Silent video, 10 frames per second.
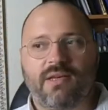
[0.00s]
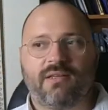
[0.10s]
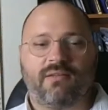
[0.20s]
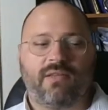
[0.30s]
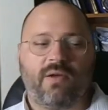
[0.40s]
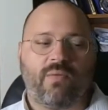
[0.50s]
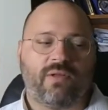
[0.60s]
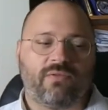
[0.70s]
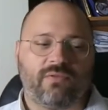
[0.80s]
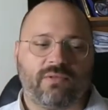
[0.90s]
So they
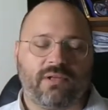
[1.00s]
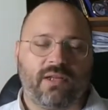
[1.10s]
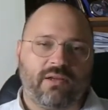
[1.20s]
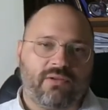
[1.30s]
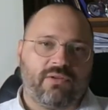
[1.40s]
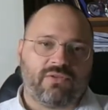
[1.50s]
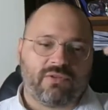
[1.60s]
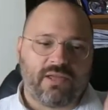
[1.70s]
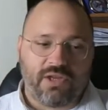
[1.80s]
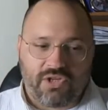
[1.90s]
want to really reduce the
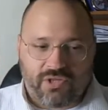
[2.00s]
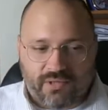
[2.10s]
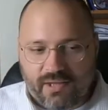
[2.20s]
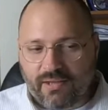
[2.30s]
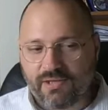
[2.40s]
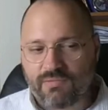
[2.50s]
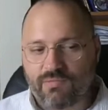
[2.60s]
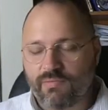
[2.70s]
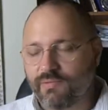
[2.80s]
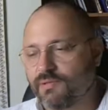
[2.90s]
tension at this
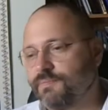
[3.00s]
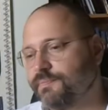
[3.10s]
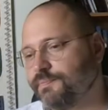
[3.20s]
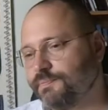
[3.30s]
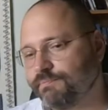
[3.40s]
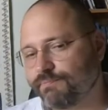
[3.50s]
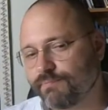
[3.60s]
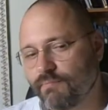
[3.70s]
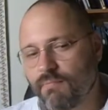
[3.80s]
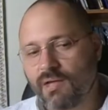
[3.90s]
moment.
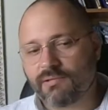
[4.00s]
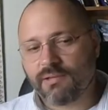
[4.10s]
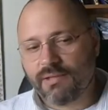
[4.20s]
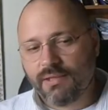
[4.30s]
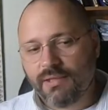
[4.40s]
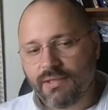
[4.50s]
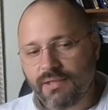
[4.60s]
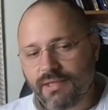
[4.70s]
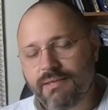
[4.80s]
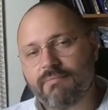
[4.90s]
But
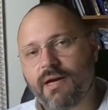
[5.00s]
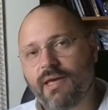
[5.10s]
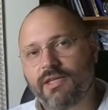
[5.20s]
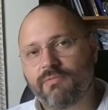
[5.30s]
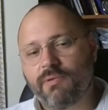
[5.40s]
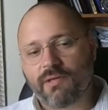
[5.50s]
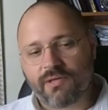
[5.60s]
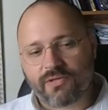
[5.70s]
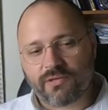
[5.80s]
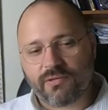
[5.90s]
in my
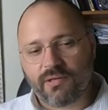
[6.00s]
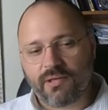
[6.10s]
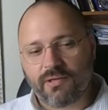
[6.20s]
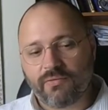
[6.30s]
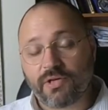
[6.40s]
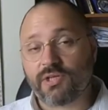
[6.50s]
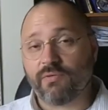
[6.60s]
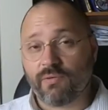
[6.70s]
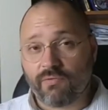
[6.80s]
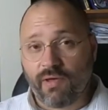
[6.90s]
experience, Russia
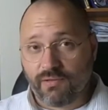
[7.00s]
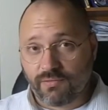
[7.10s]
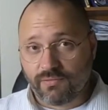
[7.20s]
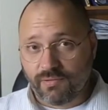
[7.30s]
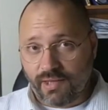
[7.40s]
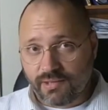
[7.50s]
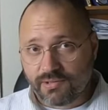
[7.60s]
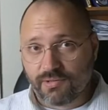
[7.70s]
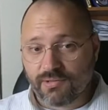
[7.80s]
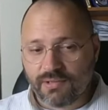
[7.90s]
will fail to do that.
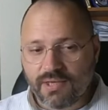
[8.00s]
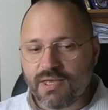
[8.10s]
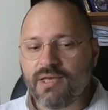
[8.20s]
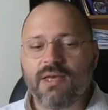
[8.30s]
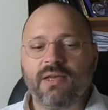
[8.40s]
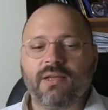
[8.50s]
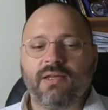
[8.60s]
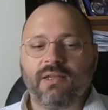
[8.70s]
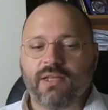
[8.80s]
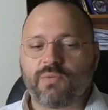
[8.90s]
So
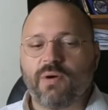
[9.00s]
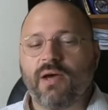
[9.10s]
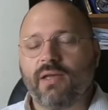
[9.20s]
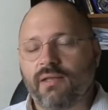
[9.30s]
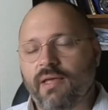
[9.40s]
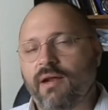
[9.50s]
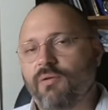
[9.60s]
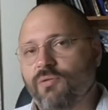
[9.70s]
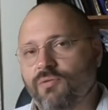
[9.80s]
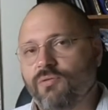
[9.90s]
that's why they are
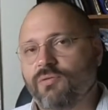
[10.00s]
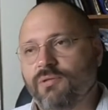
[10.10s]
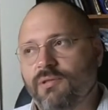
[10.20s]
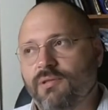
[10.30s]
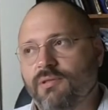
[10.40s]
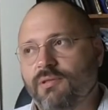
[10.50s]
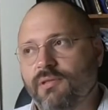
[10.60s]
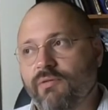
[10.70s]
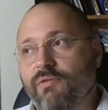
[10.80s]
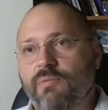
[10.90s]
going to,
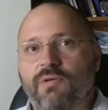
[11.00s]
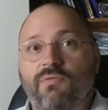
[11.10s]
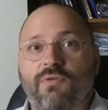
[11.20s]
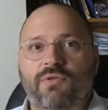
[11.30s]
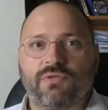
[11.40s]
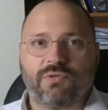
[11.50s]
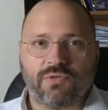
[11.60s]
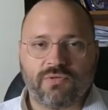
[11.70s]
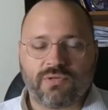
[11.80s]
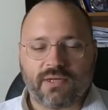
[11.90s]
they will be forced to
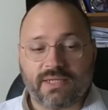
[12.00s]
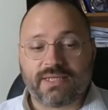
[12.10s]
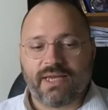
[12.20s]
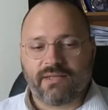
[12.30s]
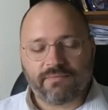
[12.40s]
choose a side.